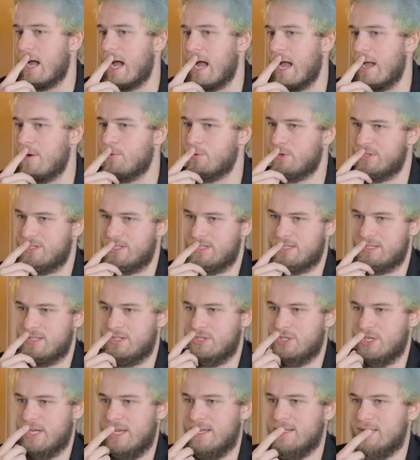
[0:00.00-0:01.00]
I would
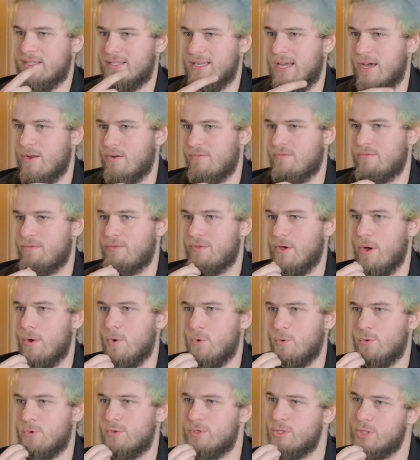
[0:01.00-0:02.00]
suggest out of
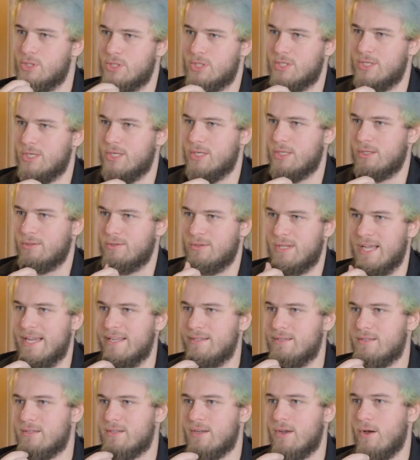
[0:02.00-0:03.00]
those,
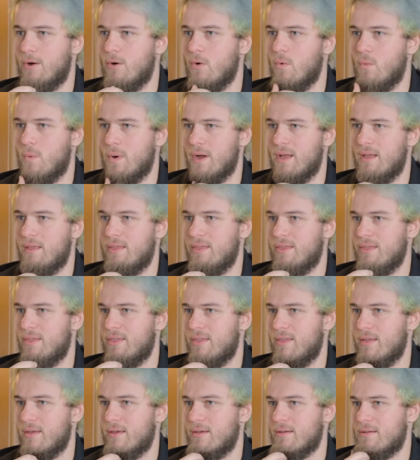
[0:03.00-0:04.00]
let's go
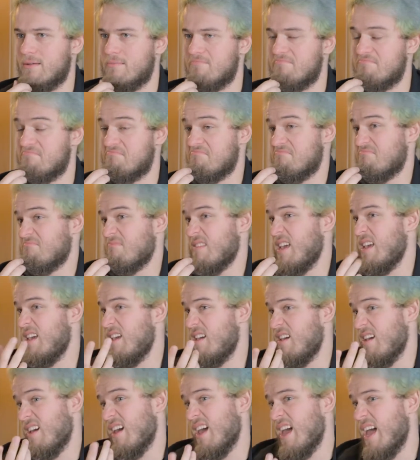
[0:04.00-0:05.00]
with
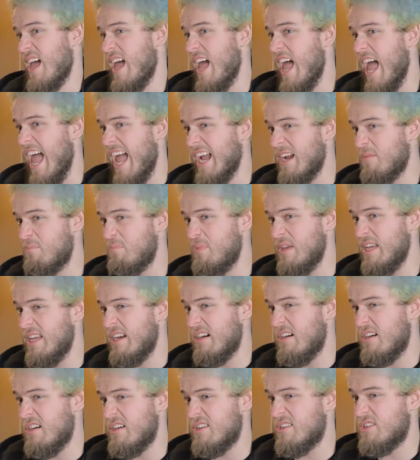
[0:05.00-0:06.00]
egg
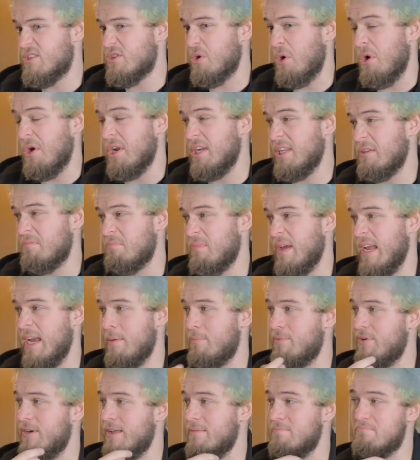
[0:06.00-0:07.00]
beater, toilet
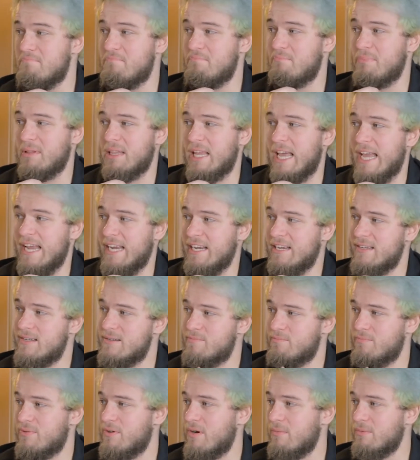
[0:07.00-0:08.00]
paper, and
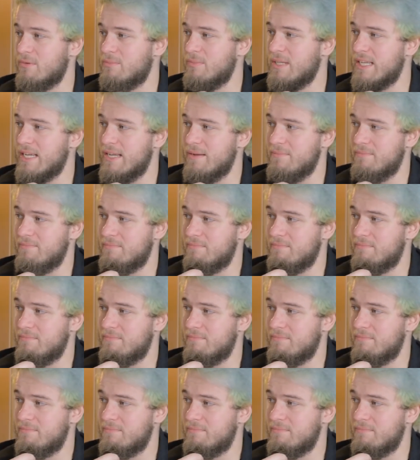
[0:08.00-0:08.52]
blanket, probably.